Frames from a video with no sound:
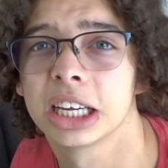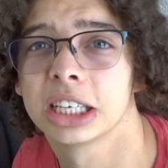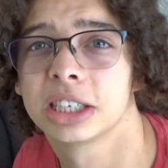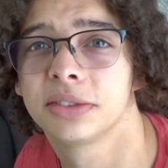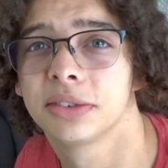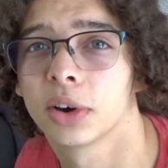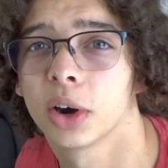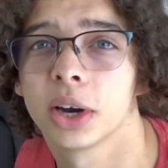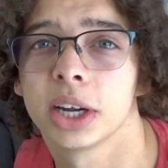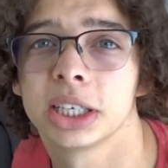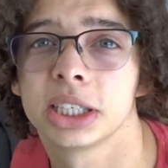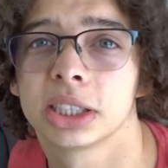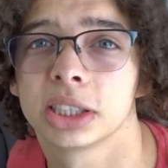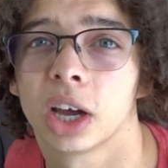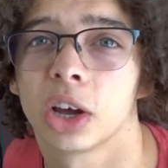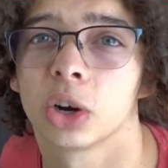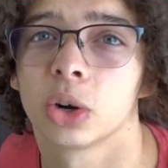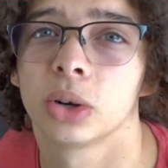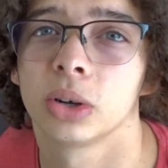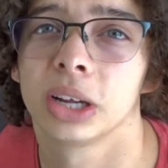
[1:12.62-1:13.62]
it's very
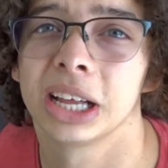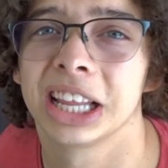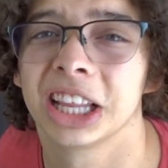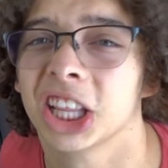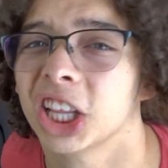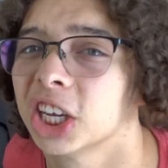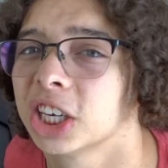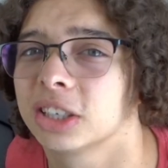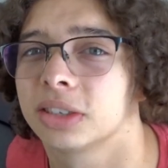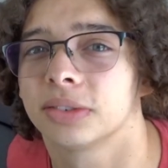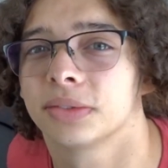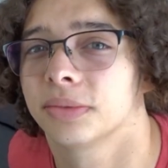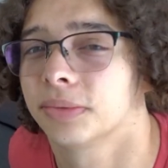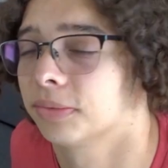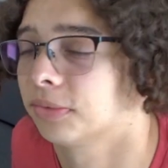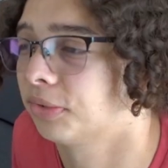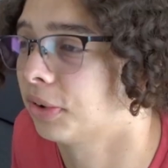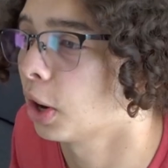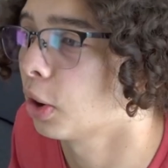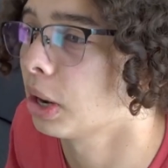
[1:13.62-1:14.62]
subtle, it looks
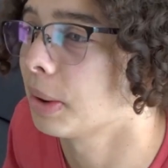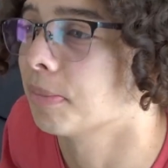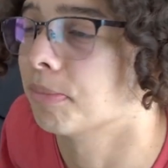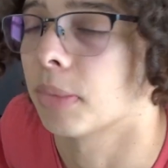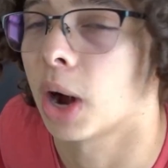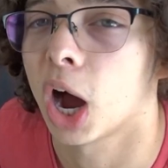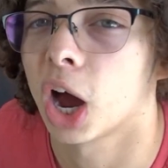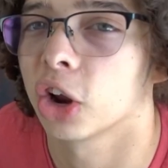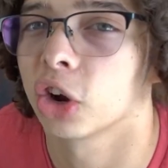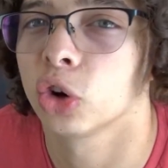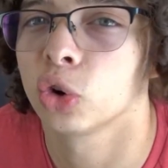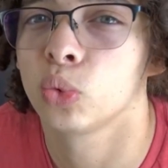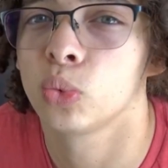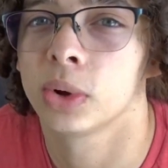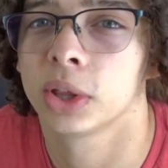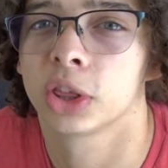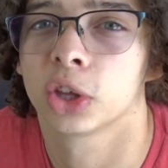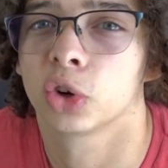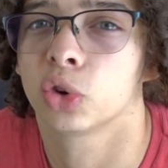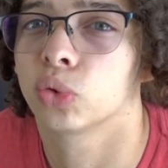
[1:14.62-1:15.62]
very modern
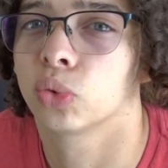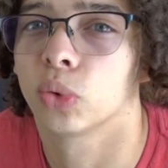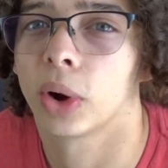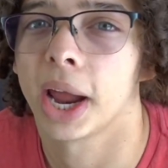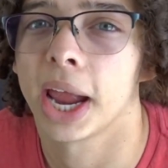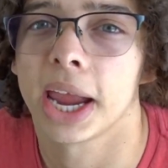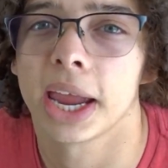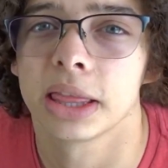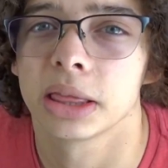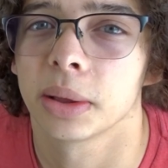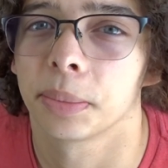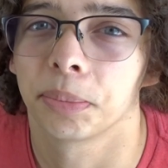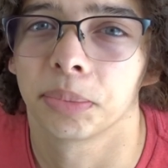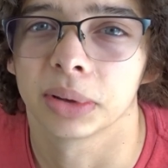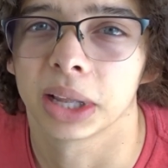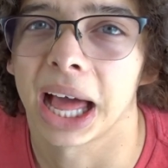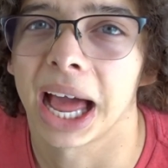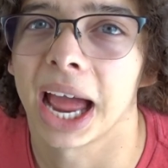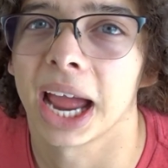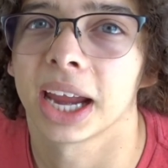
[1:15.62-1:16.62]
with the gray and the
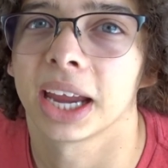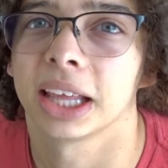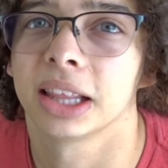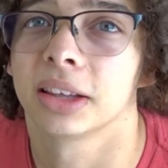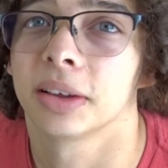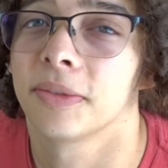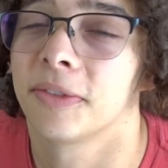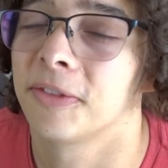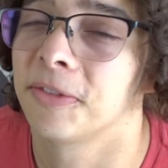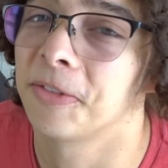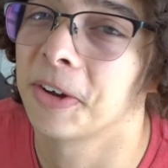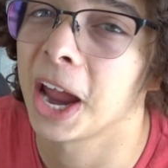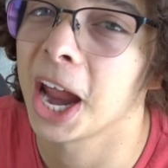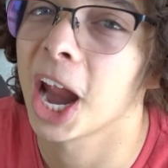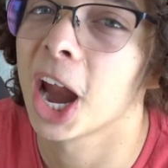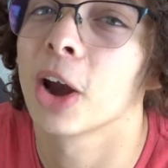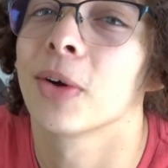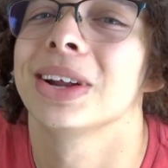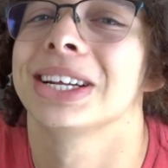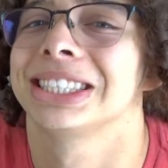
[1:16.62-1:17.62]
black and the
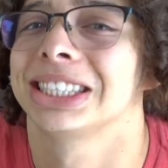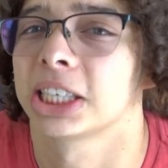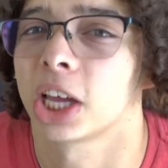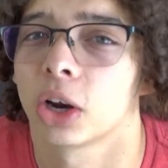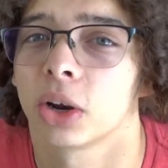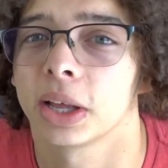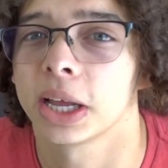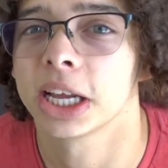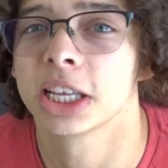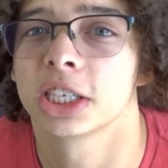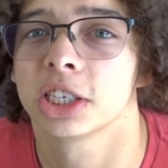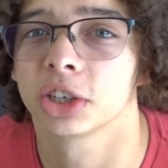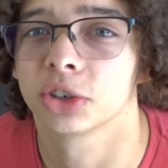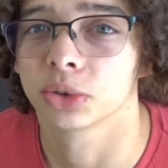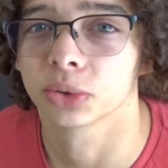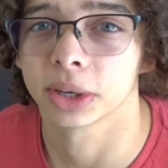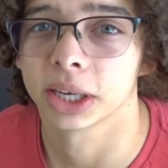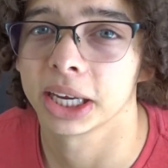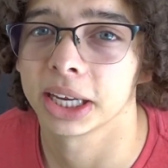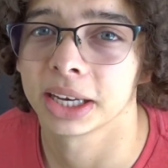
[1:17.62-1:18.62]
very subtle hints of
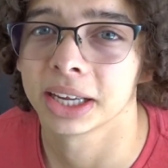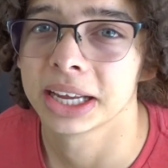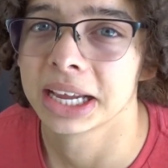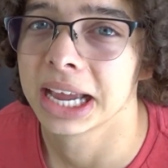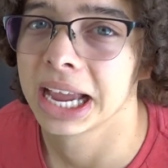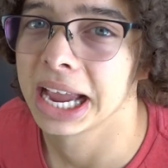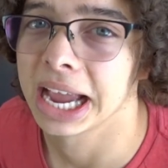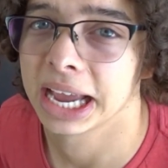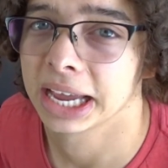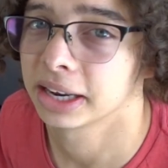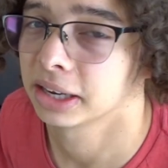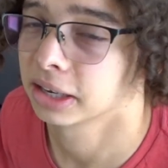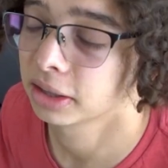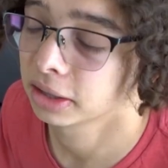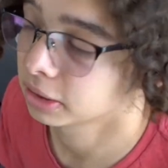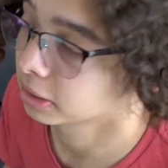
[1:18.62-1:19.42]
green. And